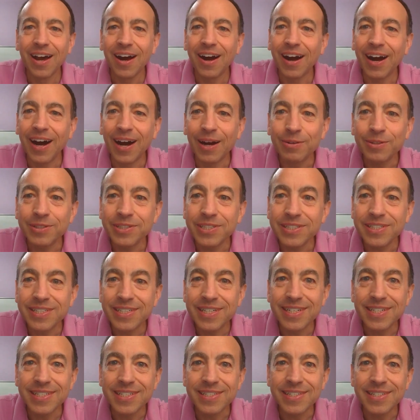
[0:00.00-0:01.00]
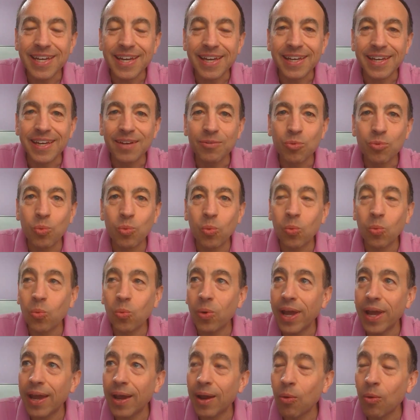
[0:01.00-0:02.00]
I was just going to say,
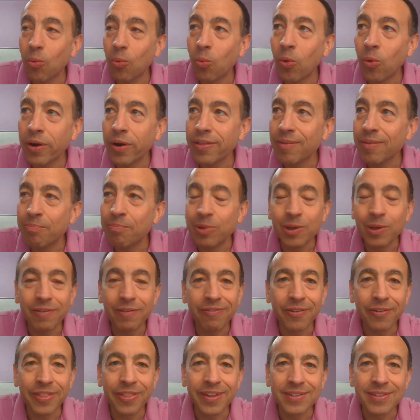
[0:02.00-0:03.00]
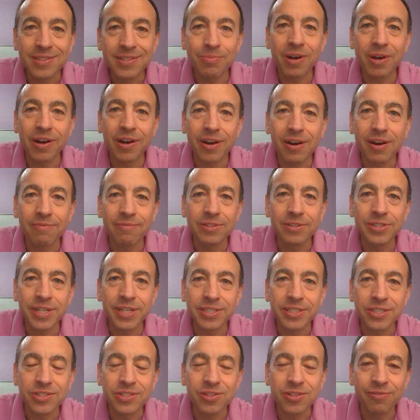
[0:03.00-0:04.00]
one of the beautiful things about our
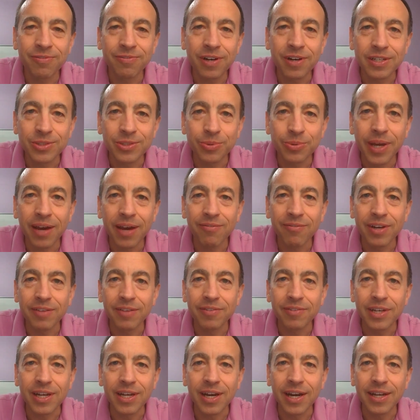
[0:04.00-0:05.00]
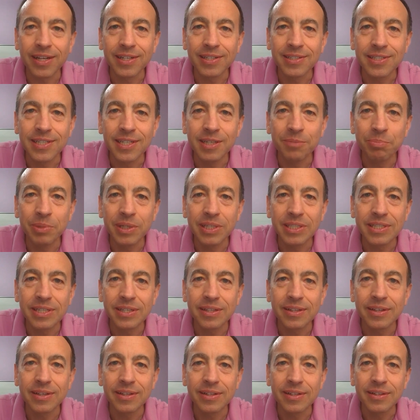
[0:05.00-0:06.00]
conversation so far is we haven't even gotten deep into
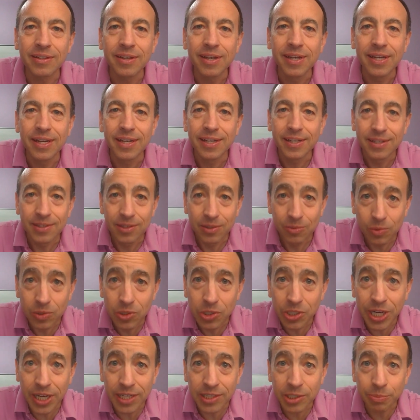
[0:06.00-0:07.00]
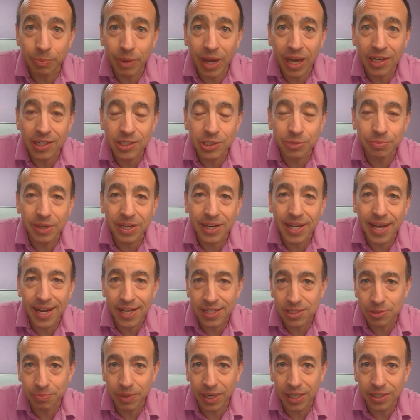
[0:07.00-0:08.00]
the change management
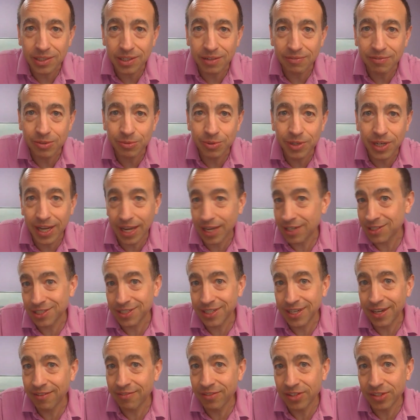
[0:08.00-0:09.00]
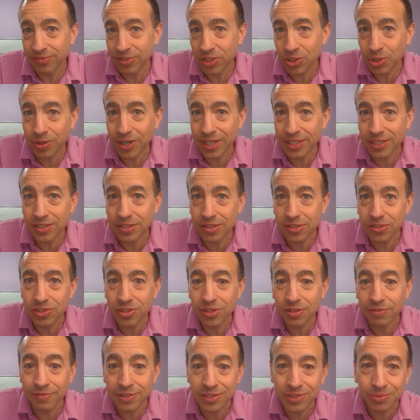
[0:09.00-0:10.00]
aspect of it. We actually haven't even scratched the
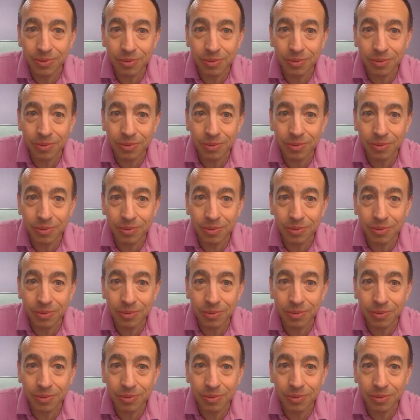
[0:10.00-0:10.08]
surface.